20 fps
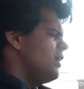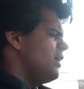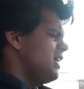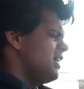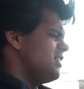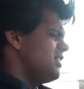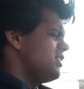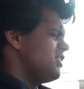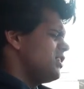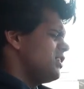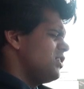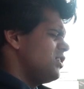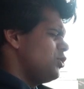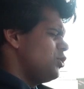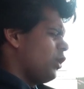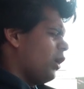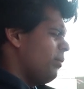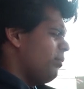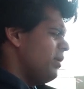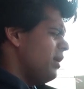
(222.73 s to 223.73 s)
it has this
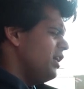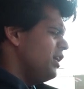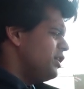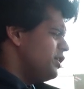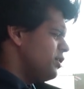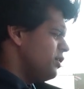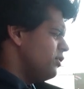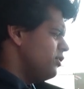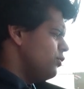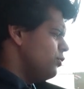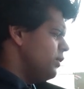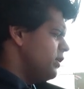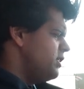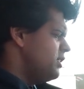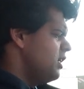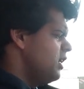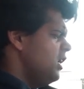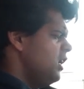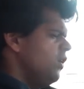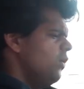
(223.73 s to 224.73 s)
sharp edge to it,
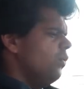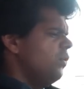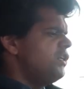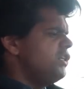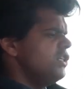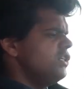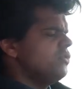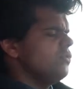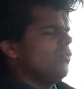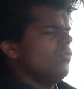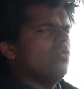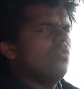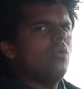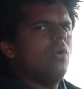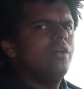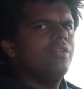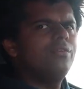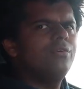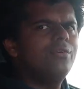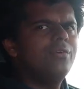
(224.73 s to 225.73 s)
which is
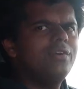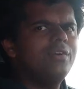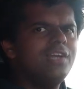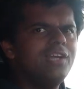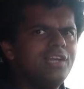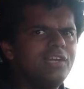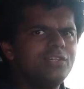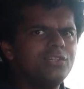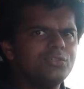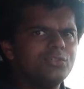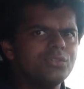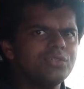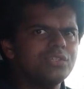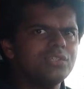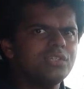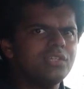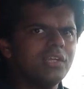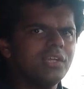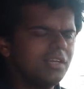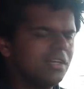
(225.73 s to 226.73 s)
rather
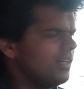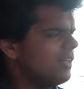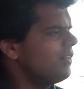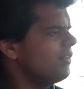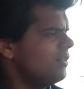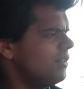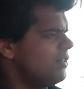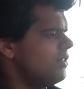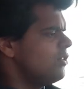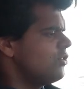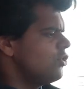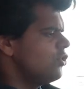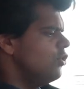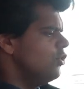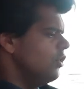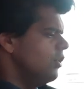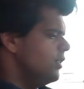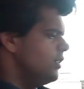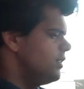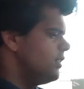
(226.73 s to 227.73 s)
interesting. This is
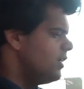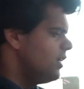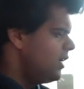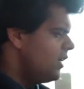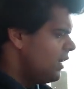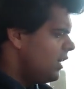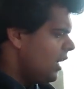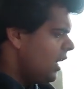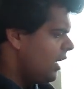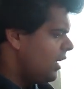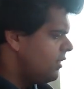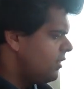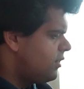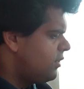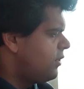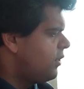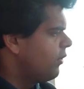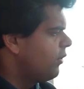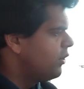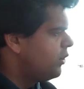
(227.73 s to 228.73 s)
good. And
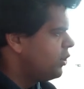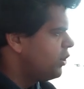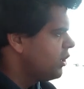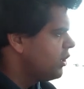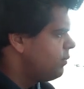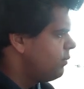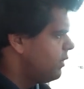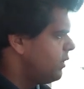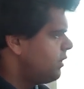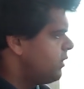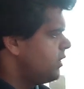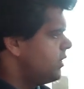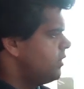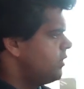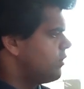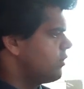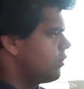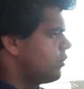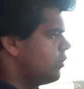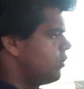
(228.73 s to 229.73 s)
steering adjustment
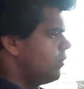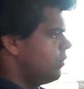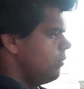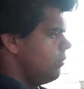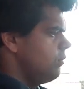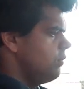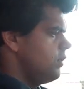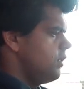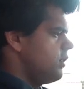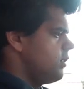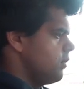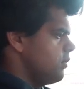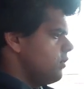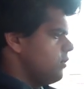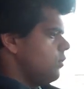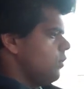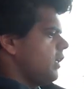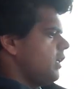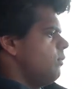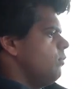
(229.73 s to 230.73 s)
is decent.
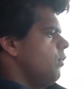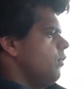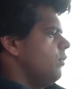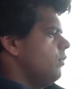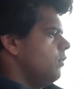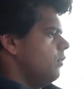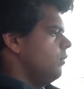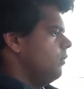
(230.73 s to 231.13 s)
So I can move